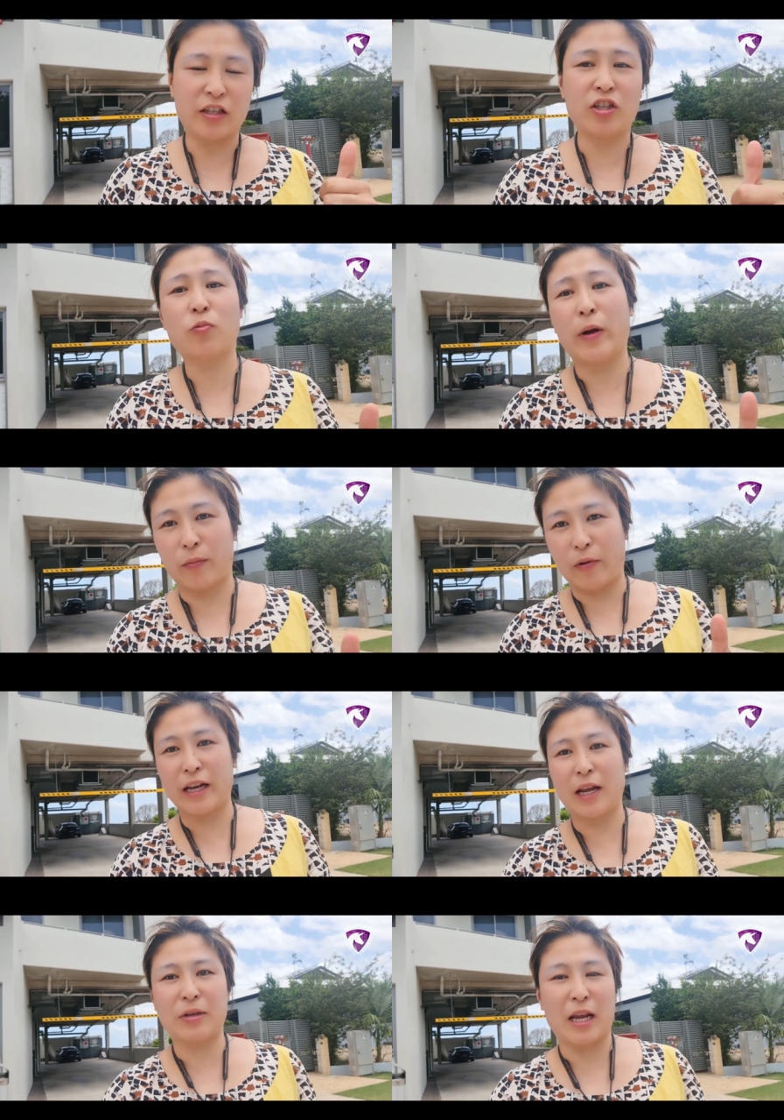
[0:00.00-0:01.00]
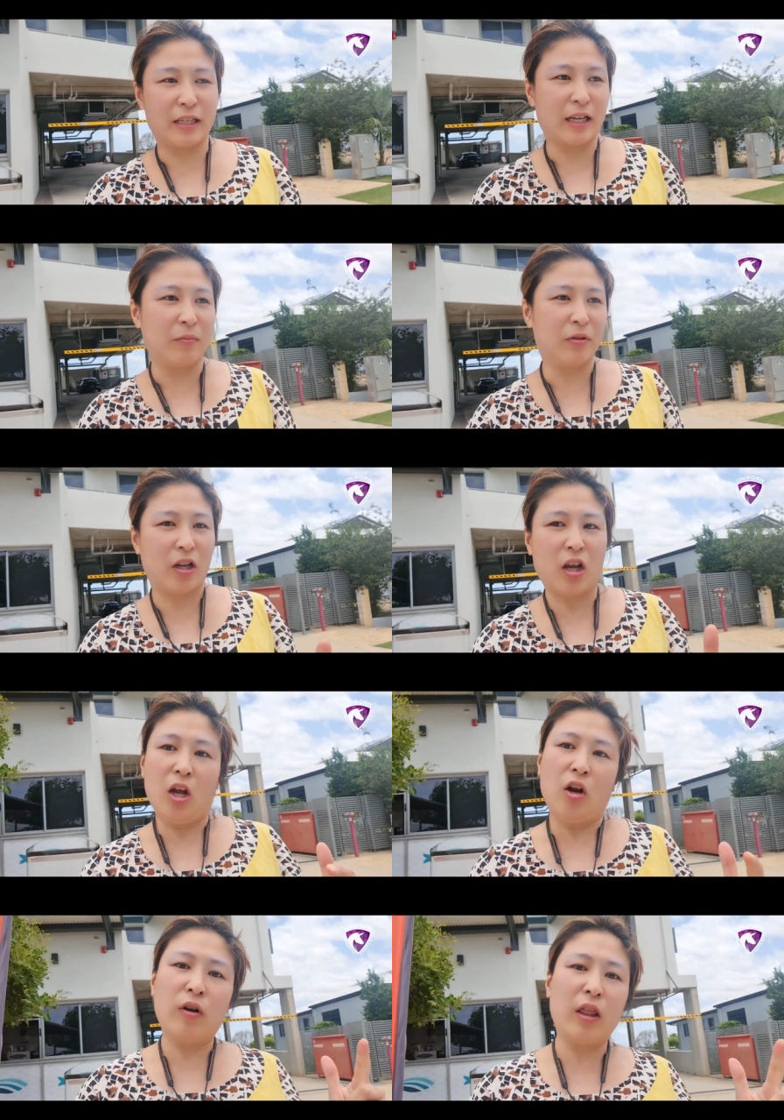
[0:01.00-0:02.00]
this is where the brand name tennis comes in.
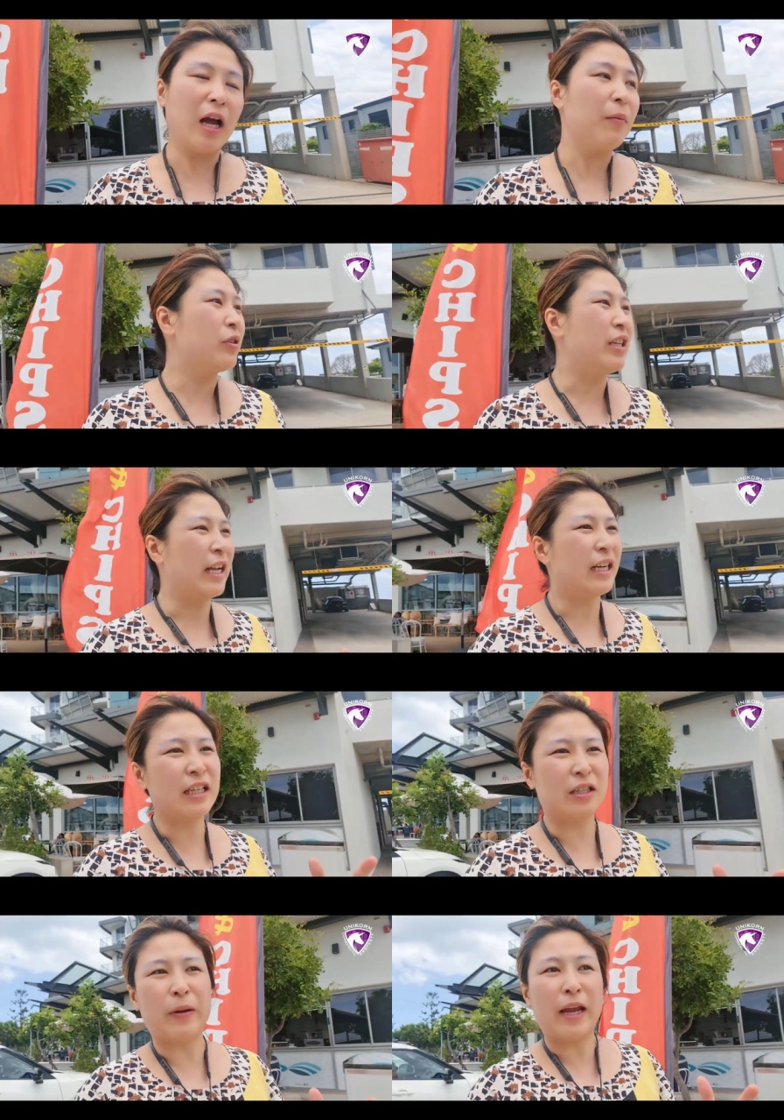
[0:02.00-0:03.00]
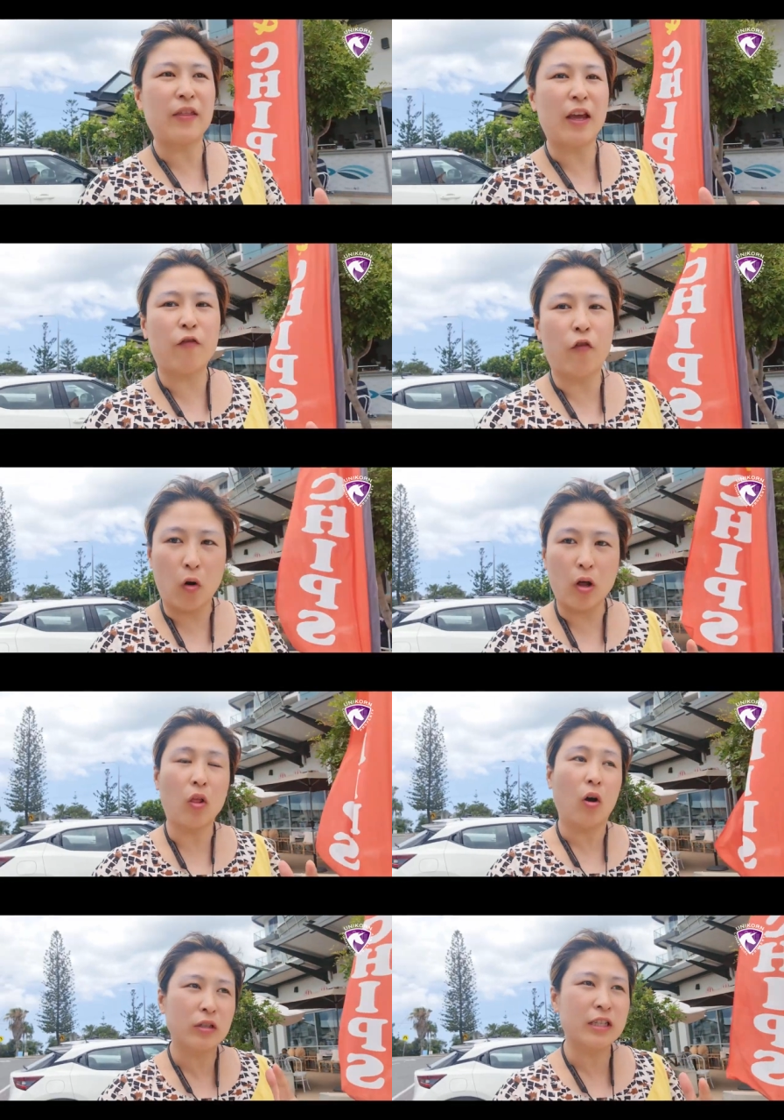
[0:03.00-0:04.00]
Reliable tenants, it's been there for a
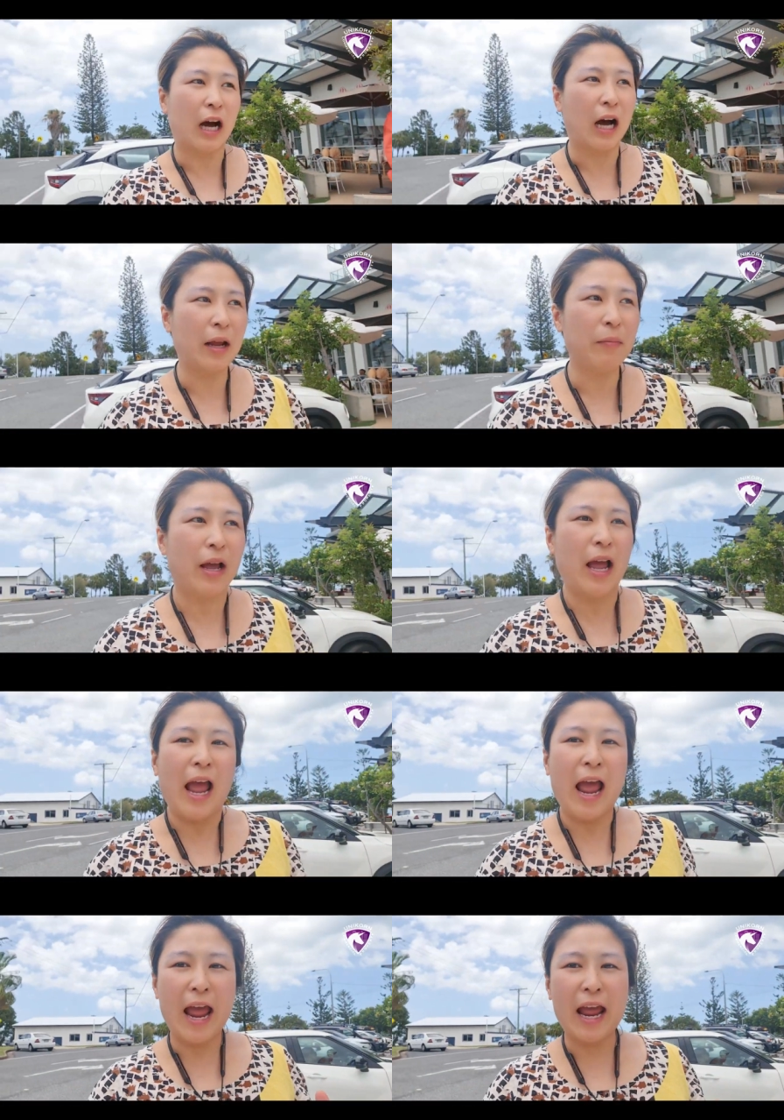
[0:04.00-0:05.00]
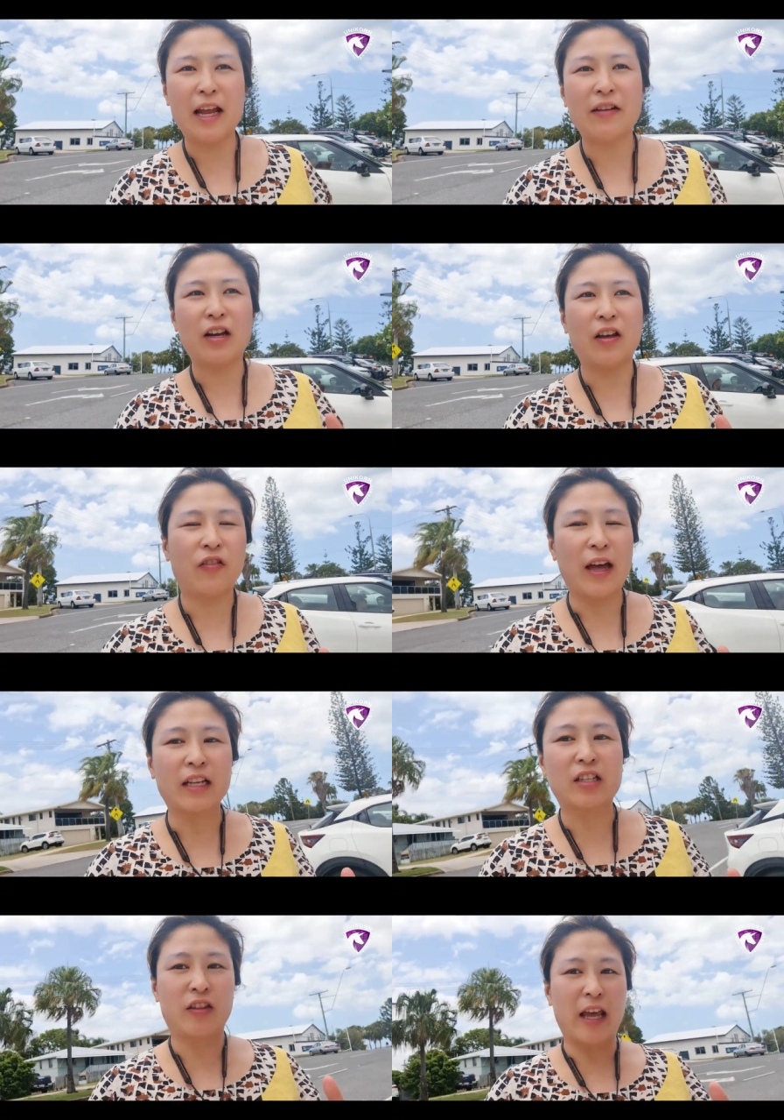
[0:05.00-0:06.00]
long time and
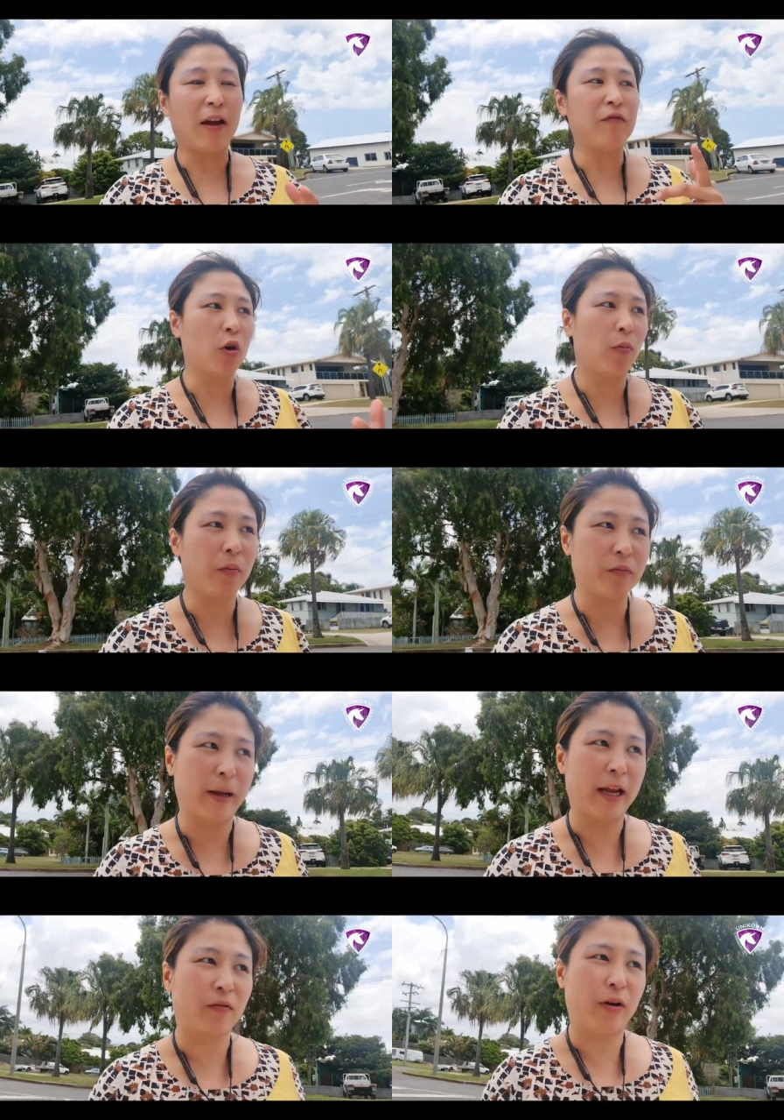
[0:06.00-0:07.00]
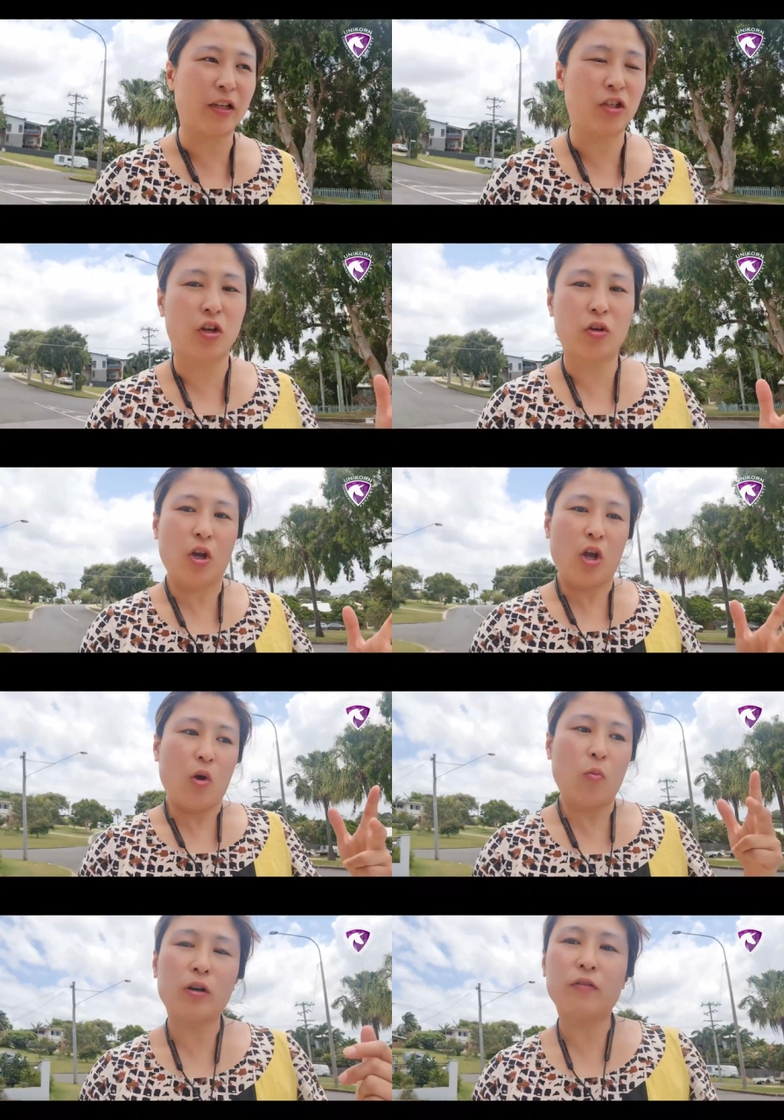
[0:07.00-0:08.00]
that they have no problems paying rent. So
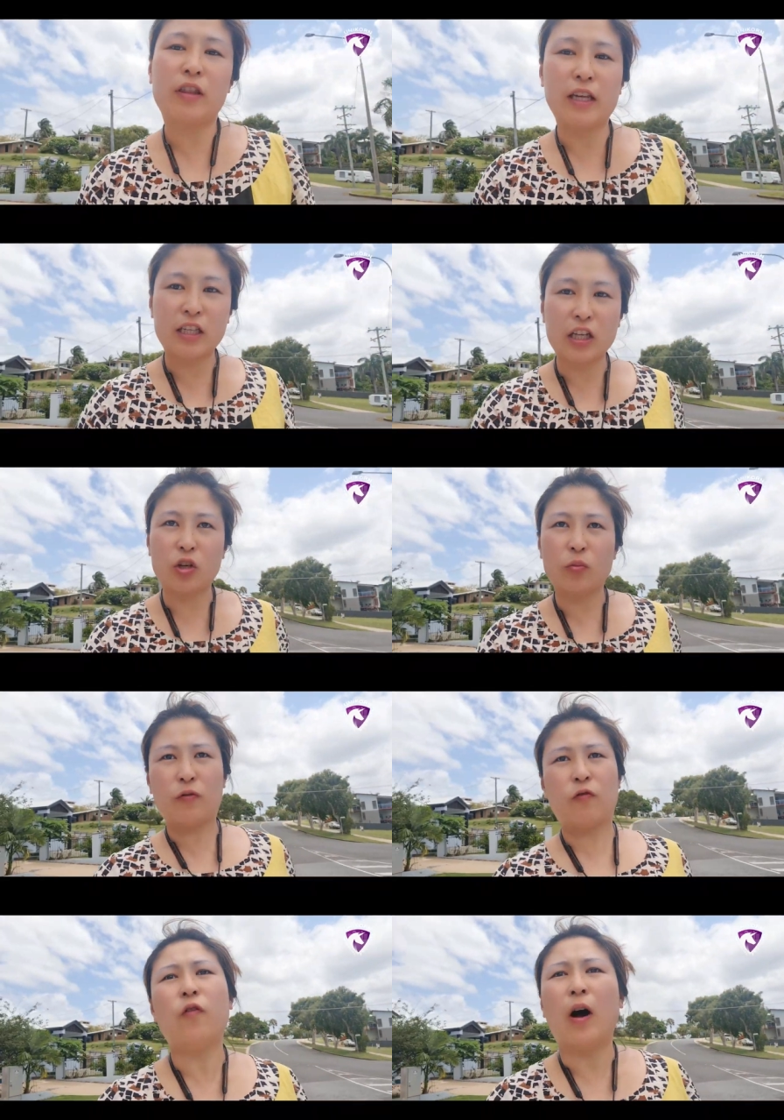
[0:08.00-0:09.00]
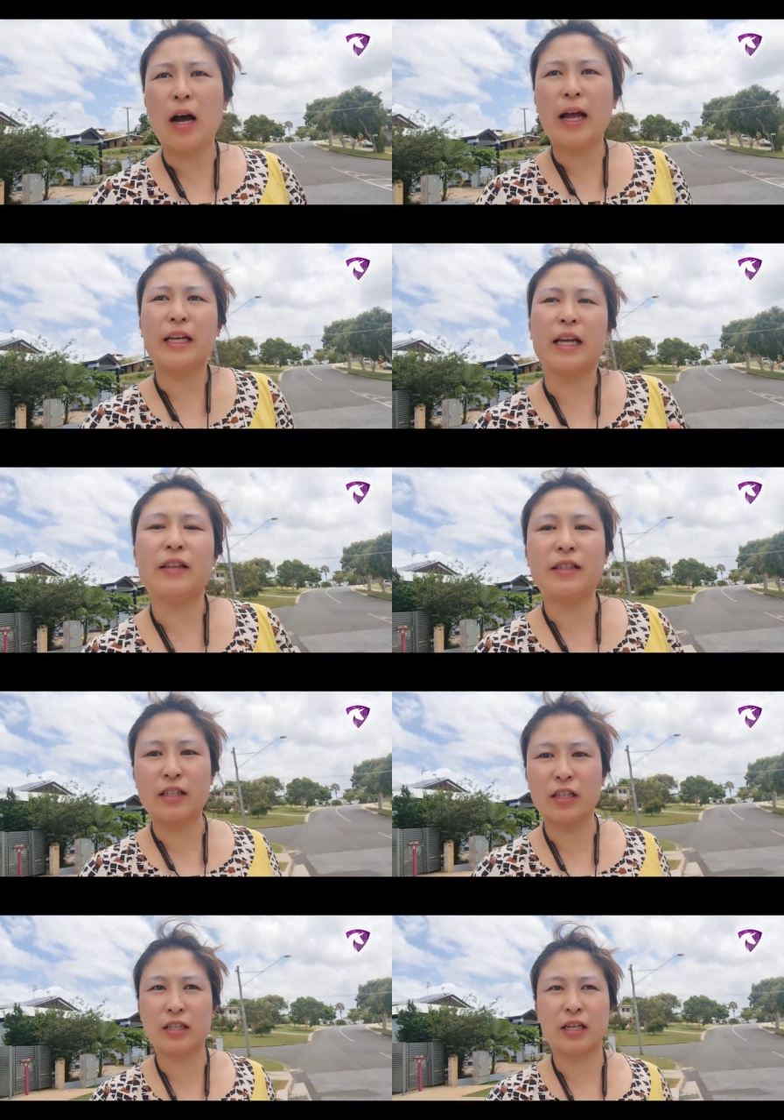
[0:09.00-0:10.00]
one of the things that you would find, and
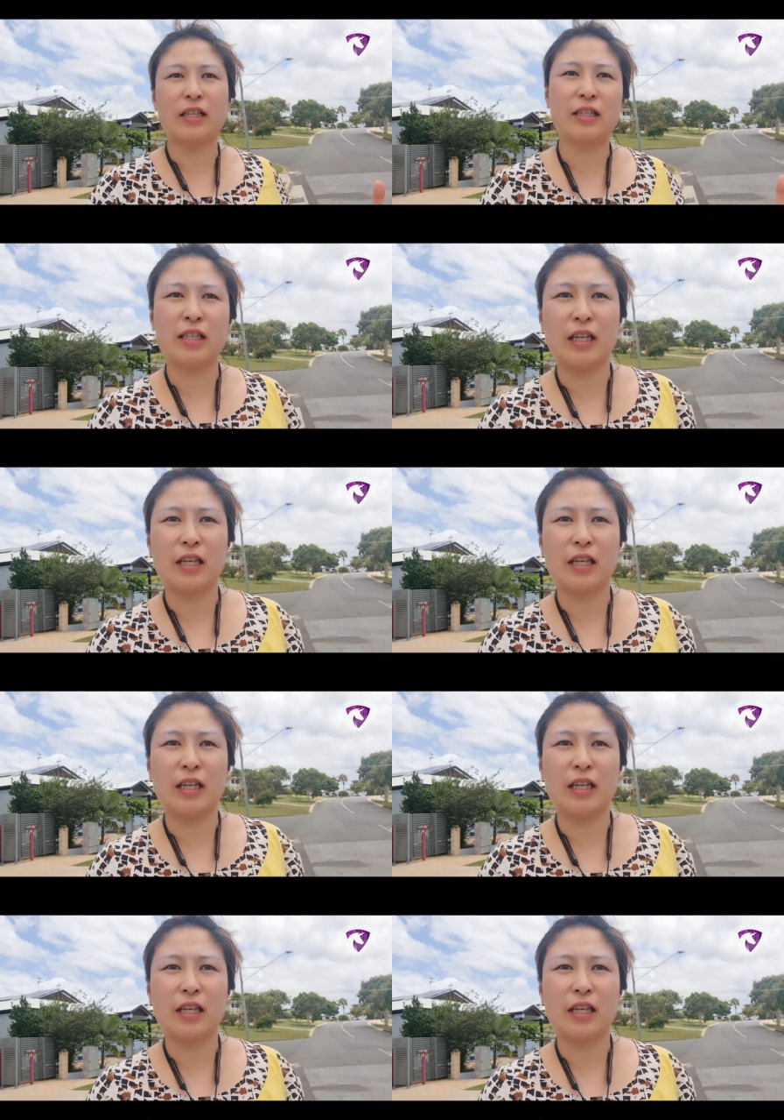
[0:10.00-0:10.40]
this just is,